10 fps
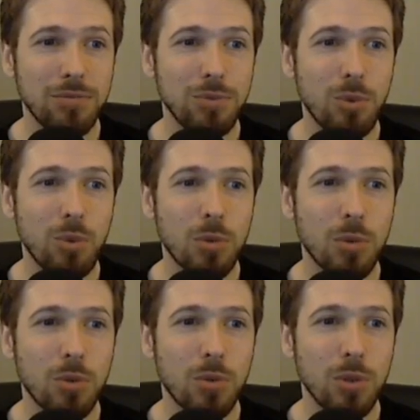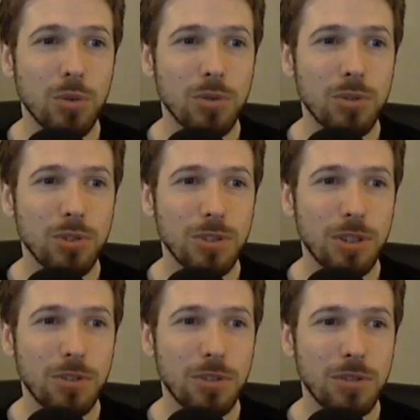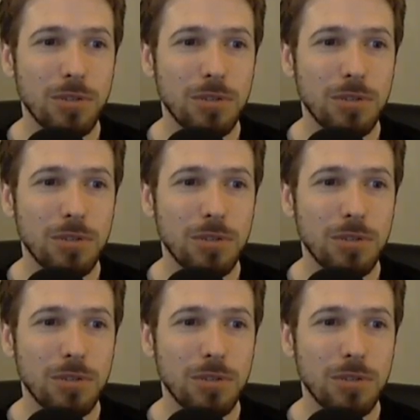Orb of Growth, disgusting.